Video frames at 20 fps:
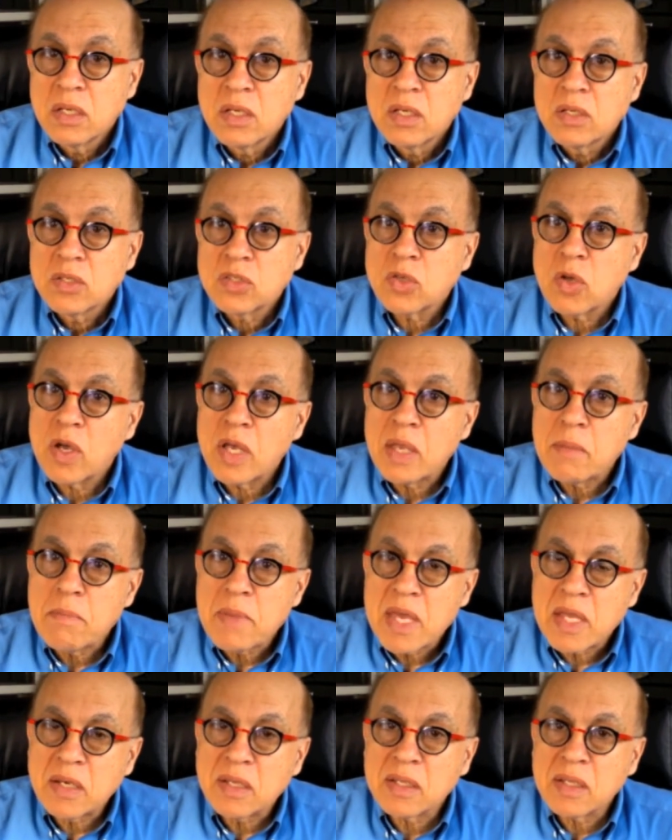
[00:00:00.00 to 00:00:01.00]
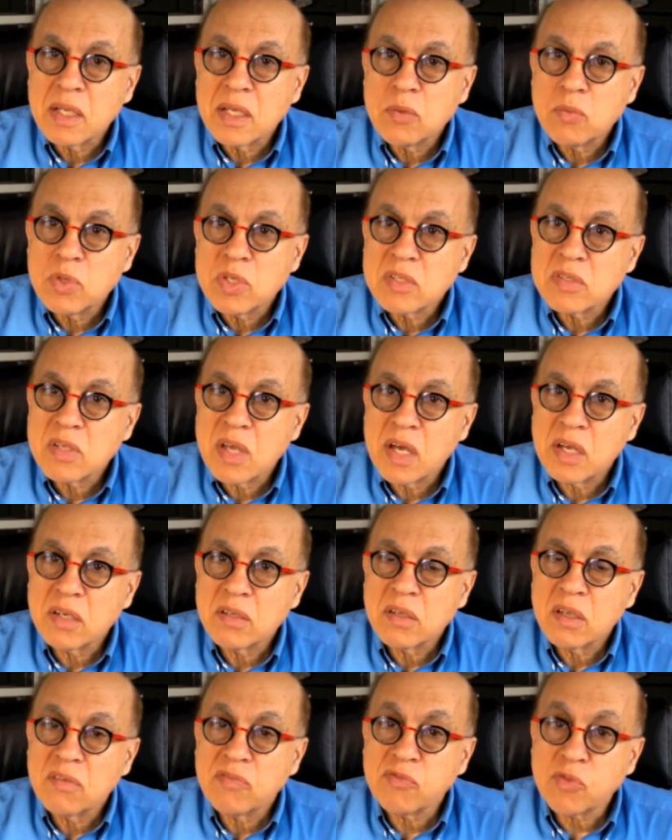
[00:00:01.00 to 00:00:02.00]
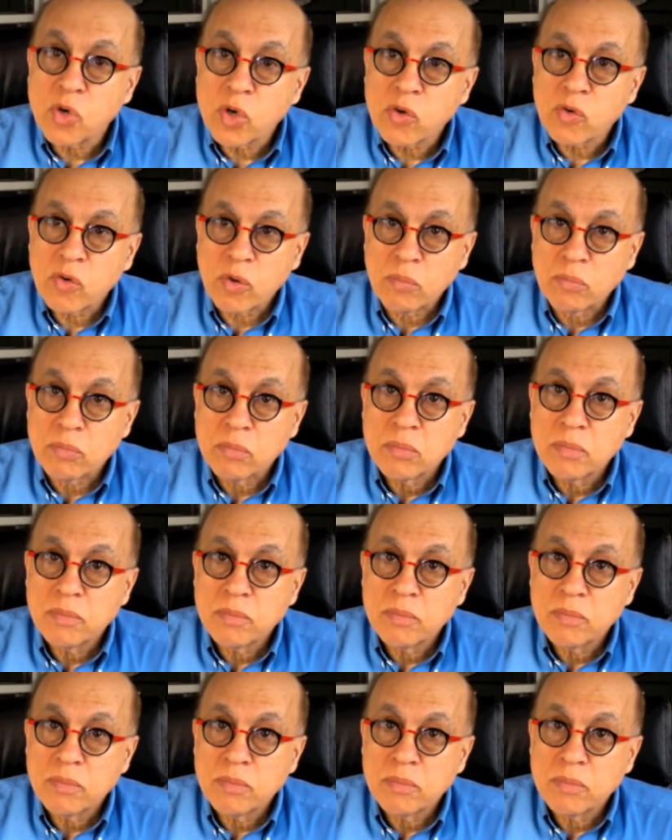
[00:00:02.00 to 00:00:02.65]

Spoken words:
So immediately we started a forum